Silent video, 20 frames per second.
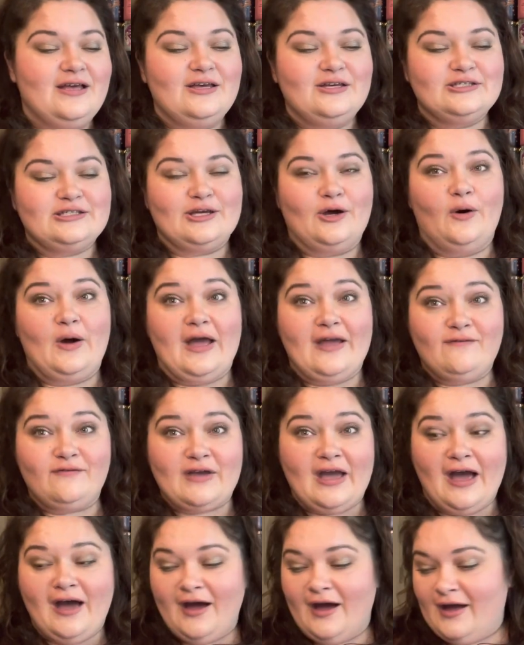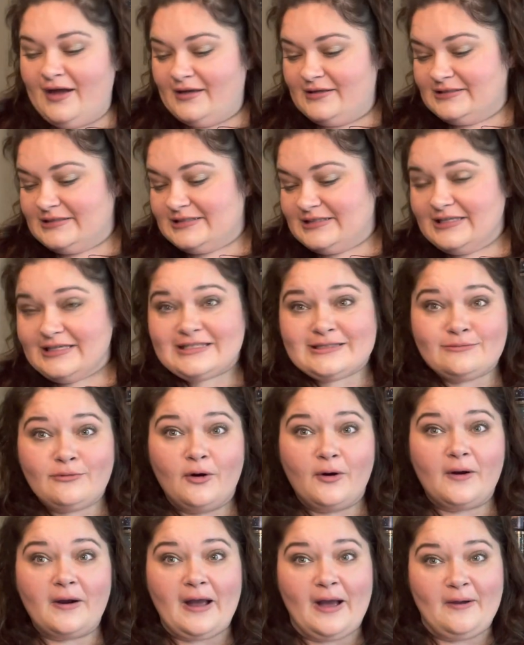So I've got six more.
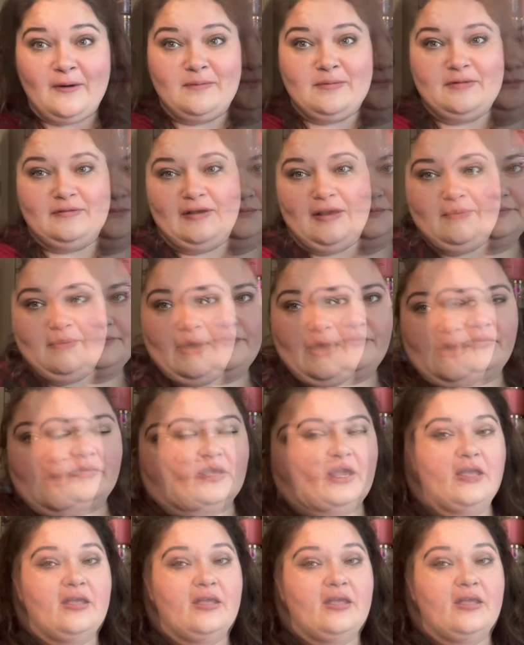I will be right back.